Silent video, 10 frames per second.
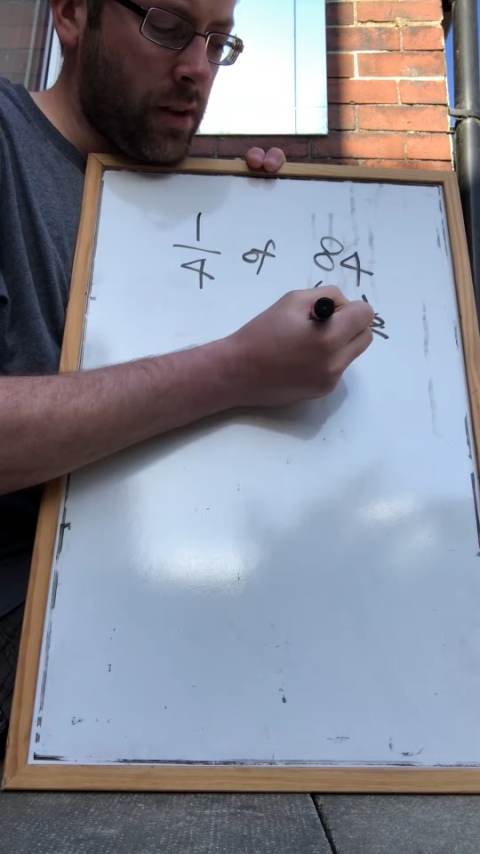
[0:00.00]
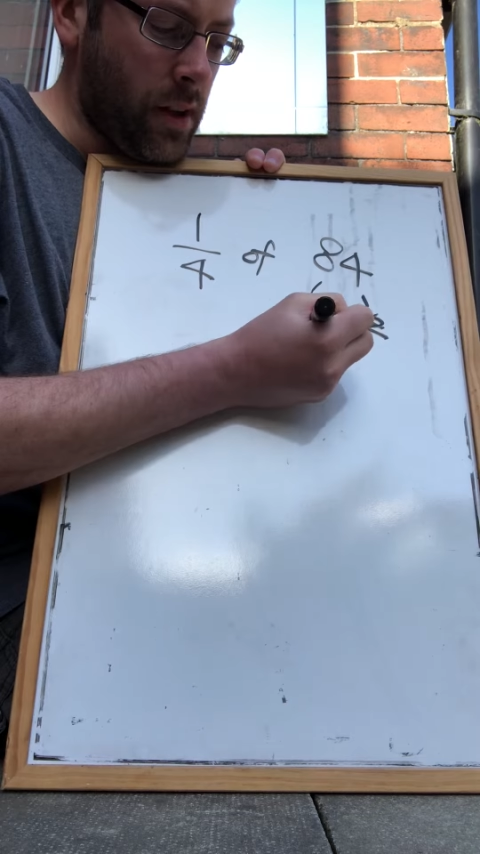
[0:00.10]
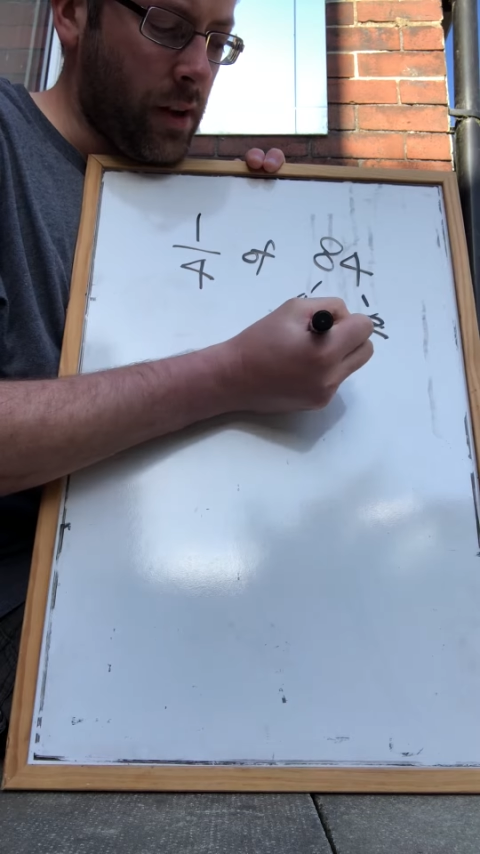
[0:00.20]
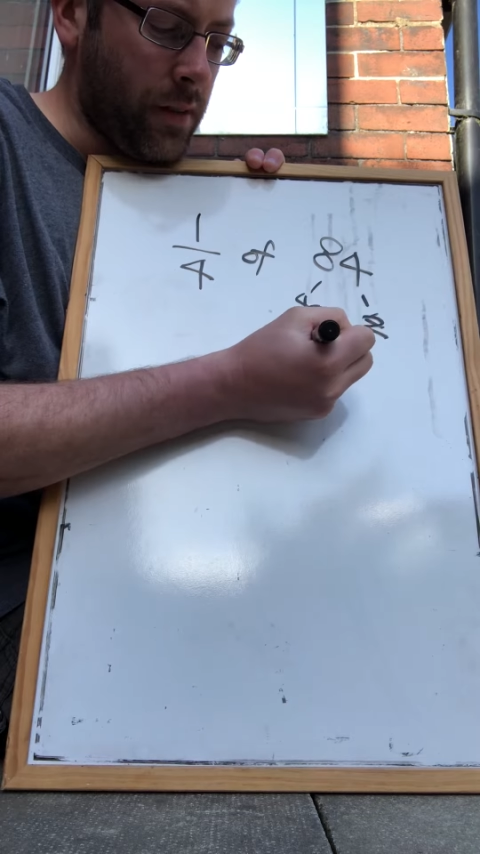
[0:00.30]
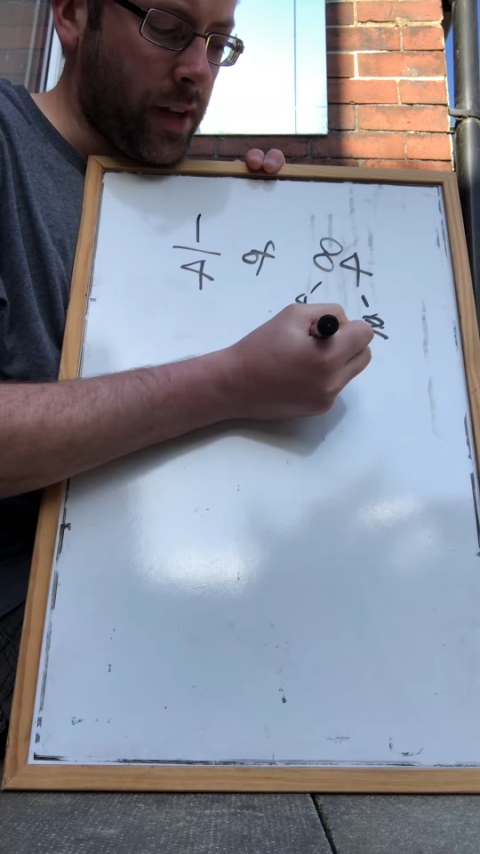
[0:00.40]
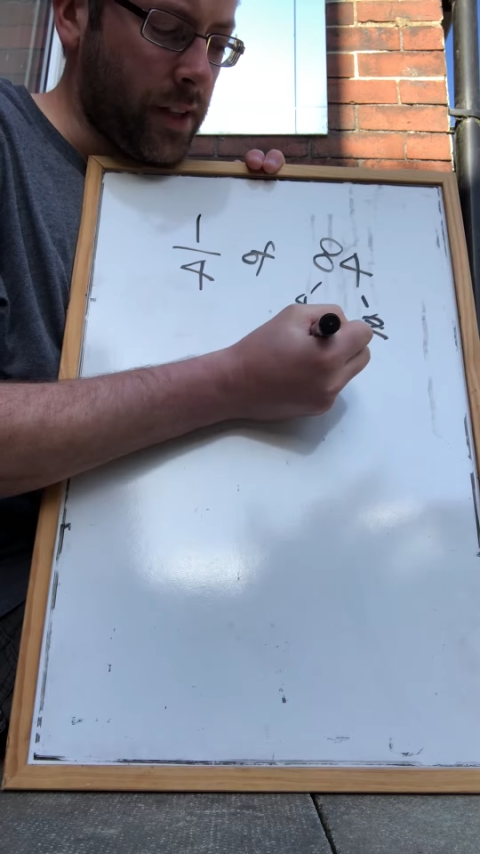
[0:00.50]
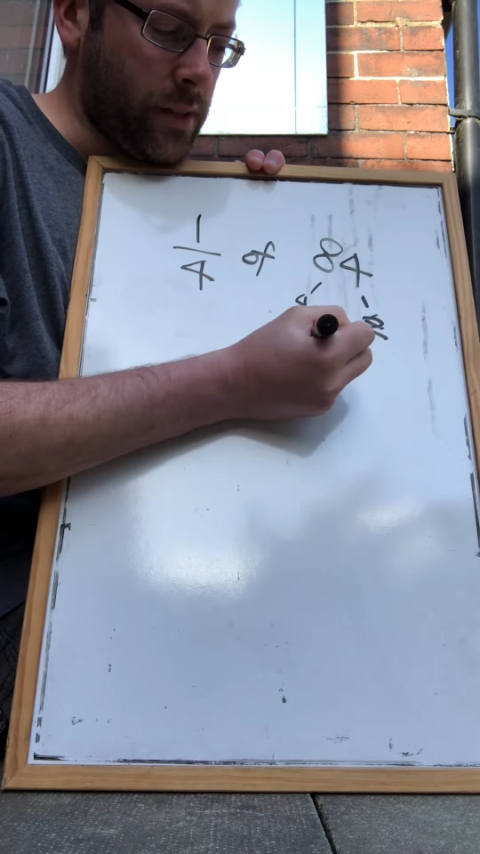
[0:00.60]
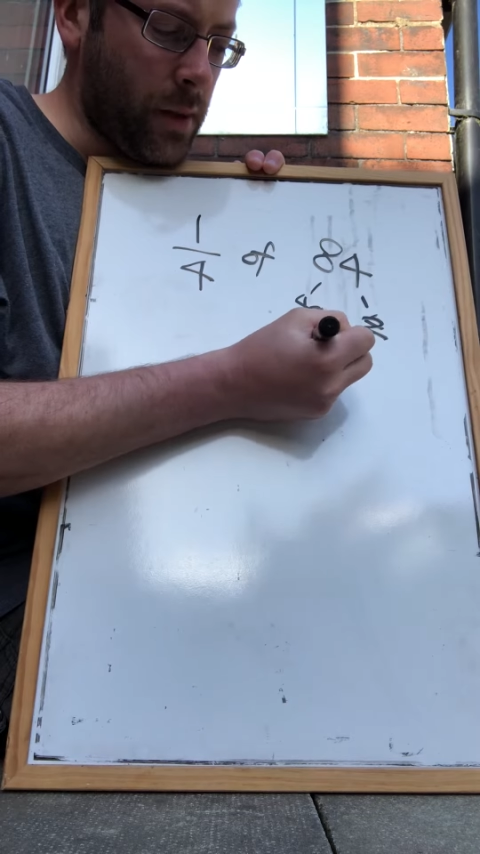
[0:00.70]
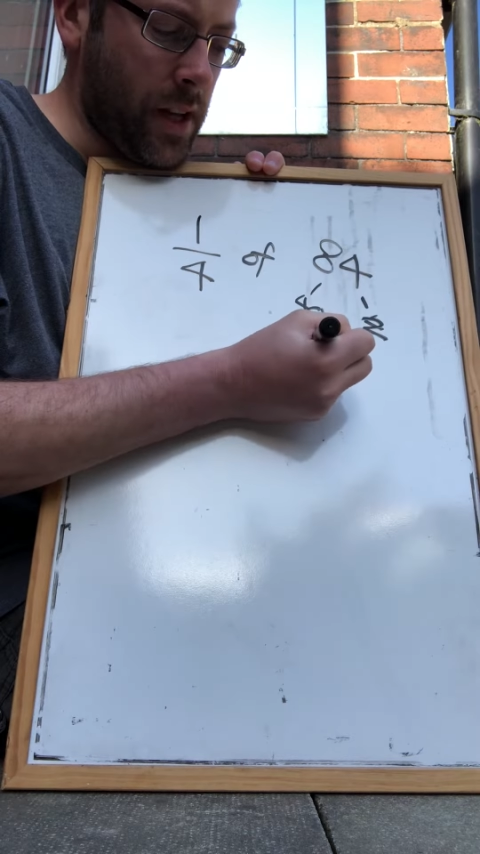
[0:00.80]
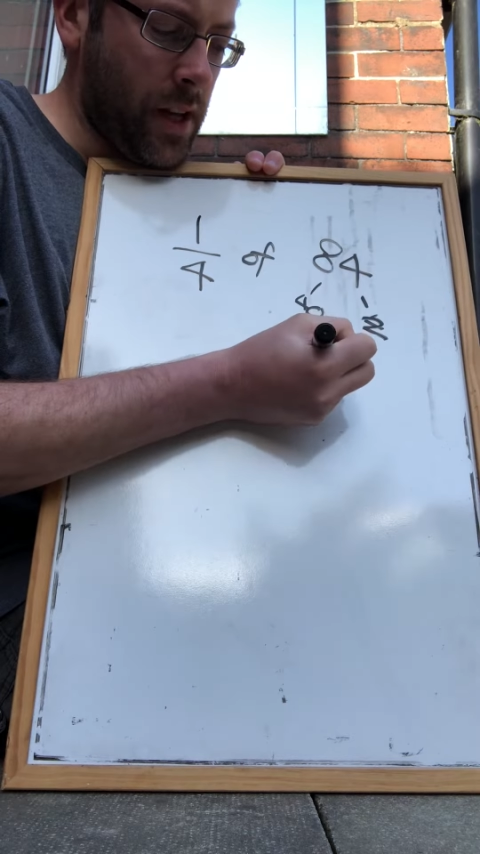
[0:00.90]
half of that is
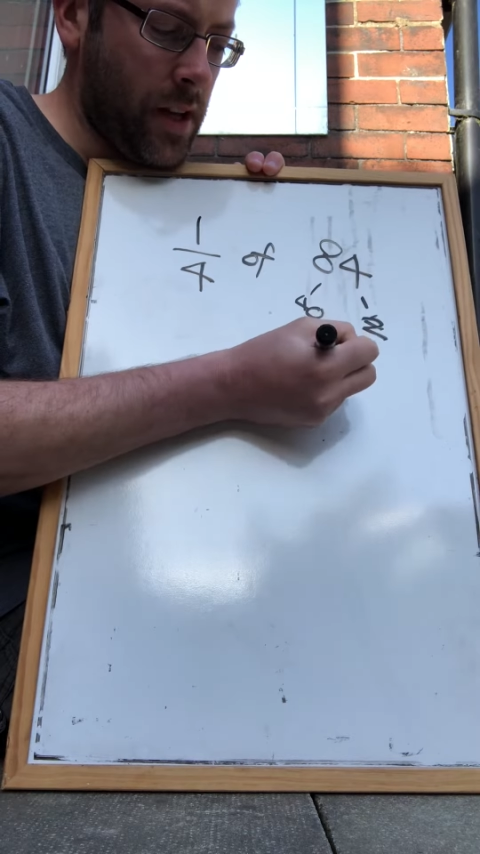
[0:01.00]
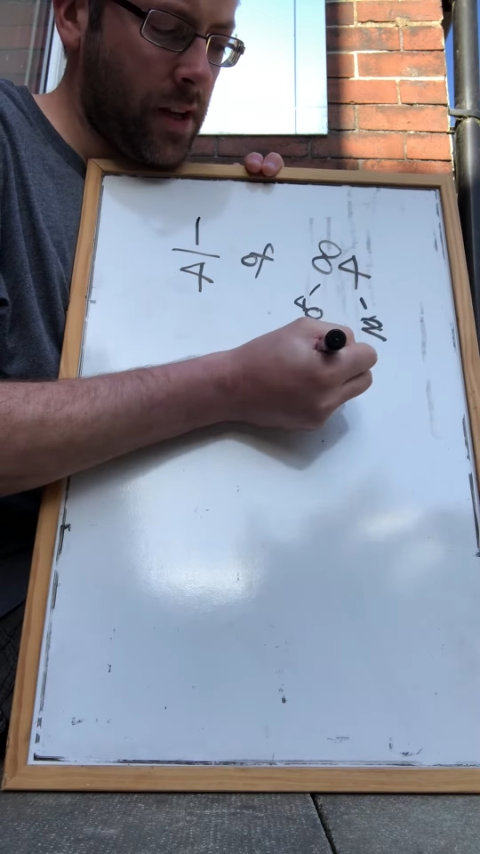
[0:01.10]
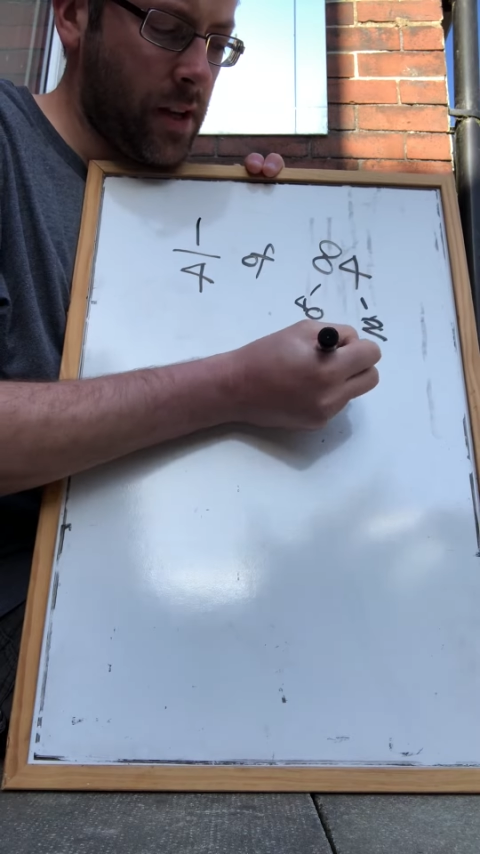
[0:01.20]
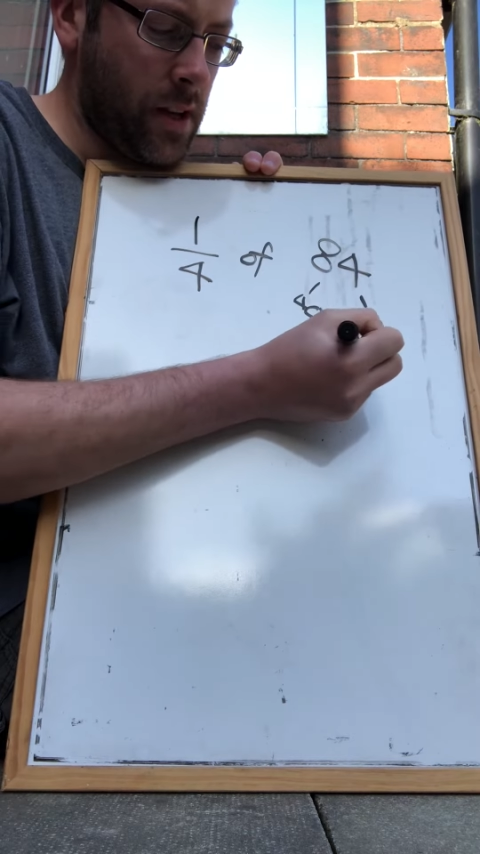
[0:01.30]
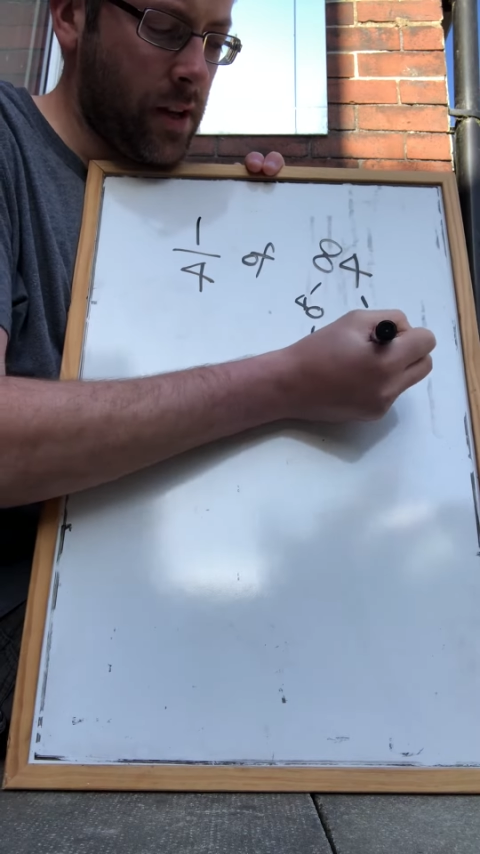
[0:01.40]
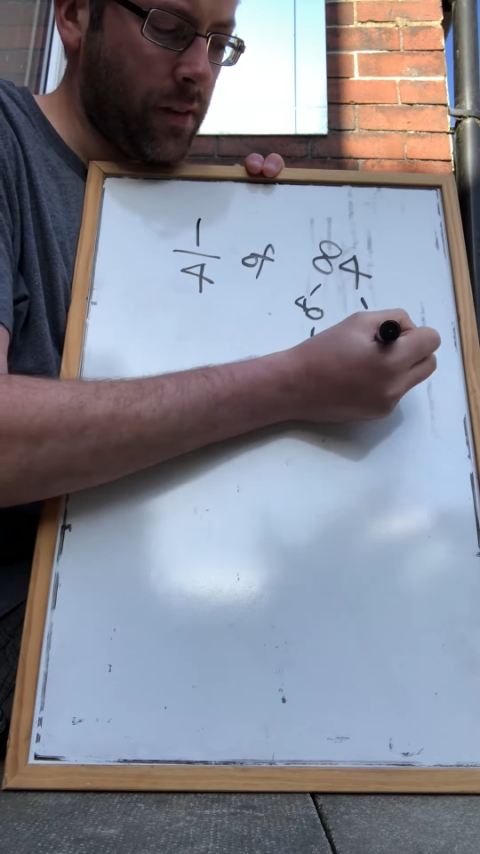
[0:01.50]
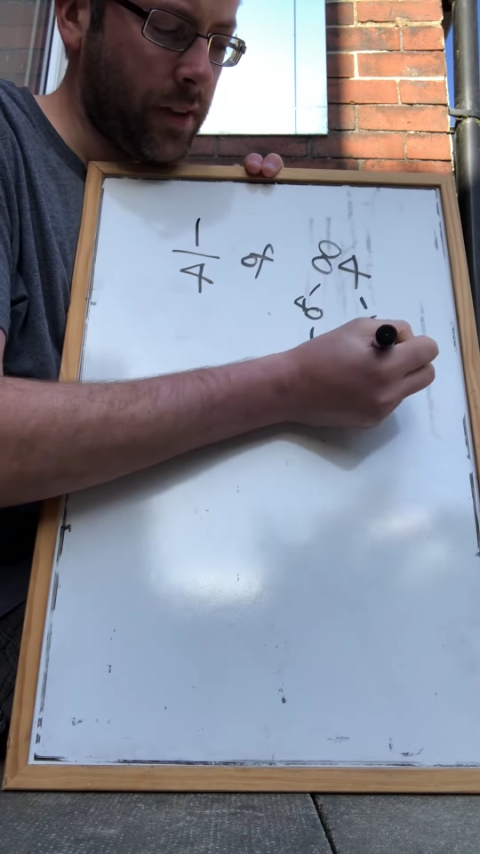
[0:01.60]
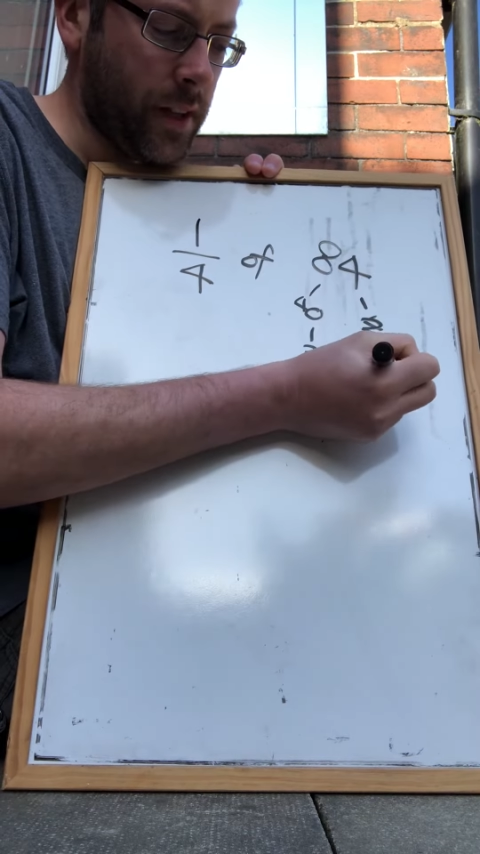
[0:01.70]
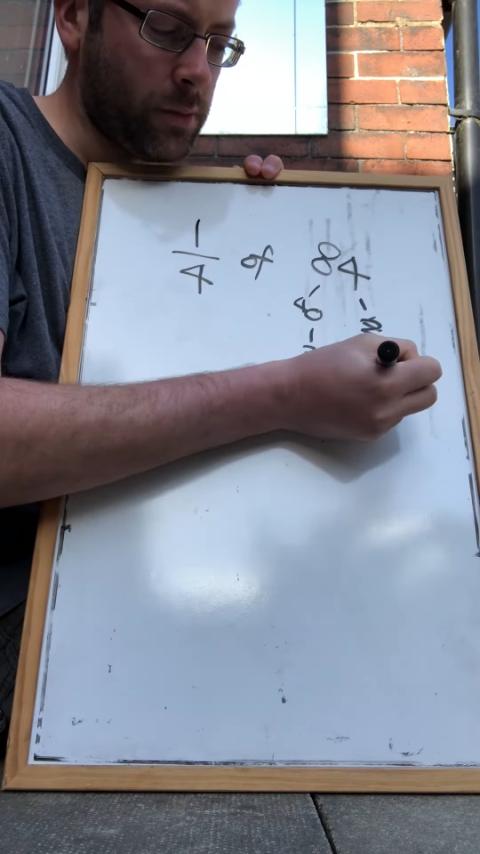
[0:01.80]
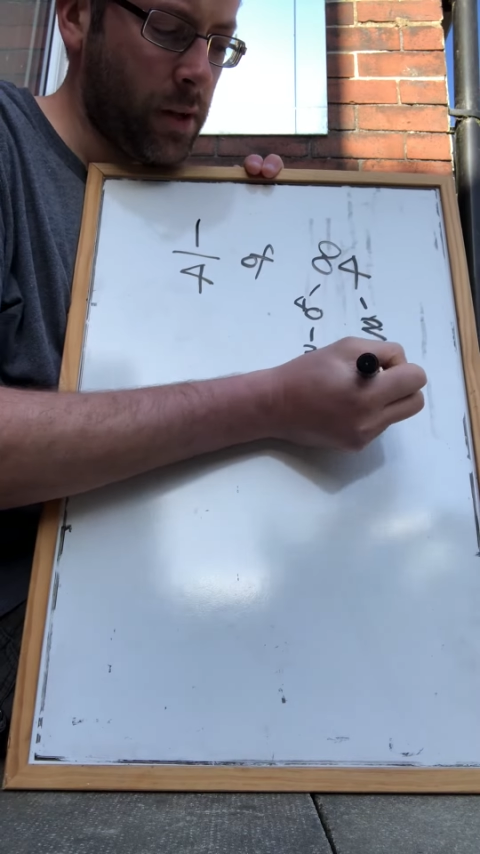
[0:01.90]
20, half
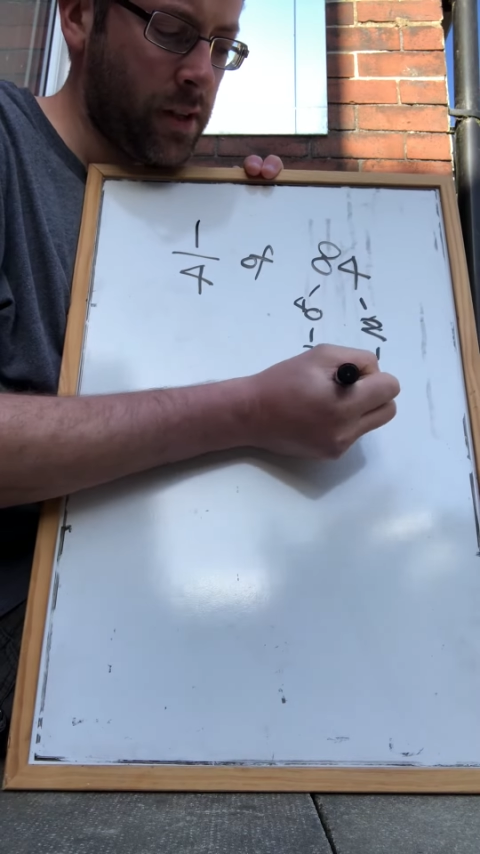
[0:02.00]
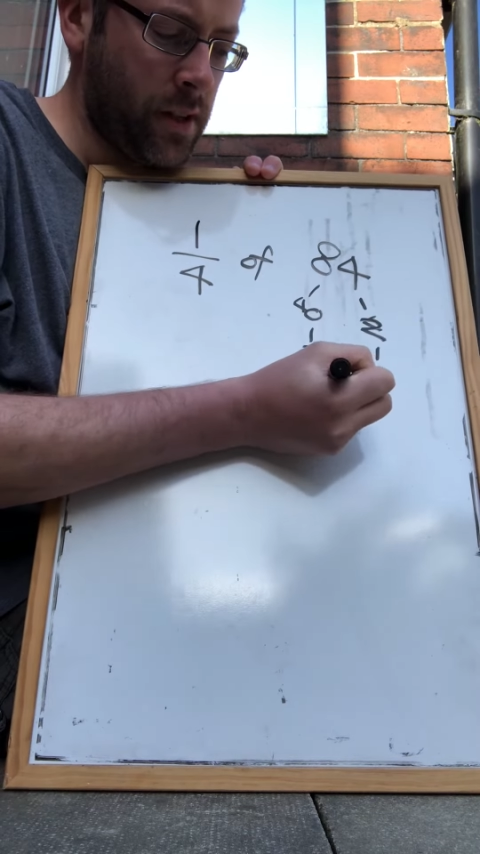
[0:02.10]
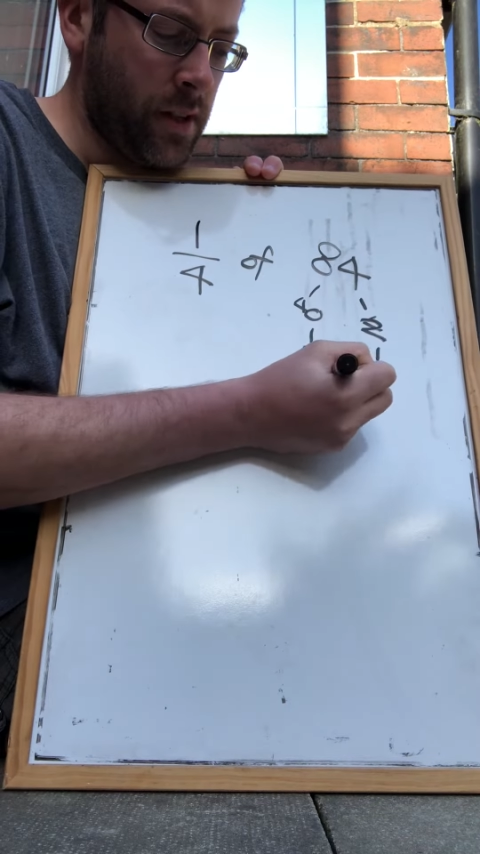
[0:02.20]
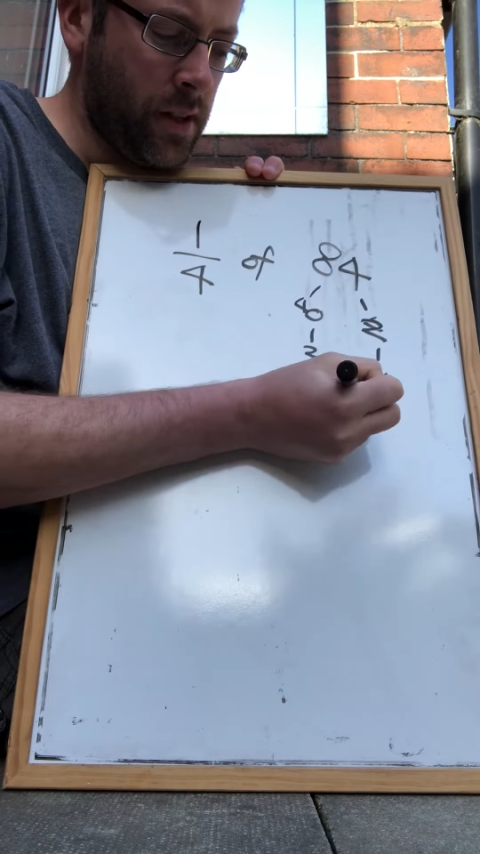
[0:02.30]
of that is 1.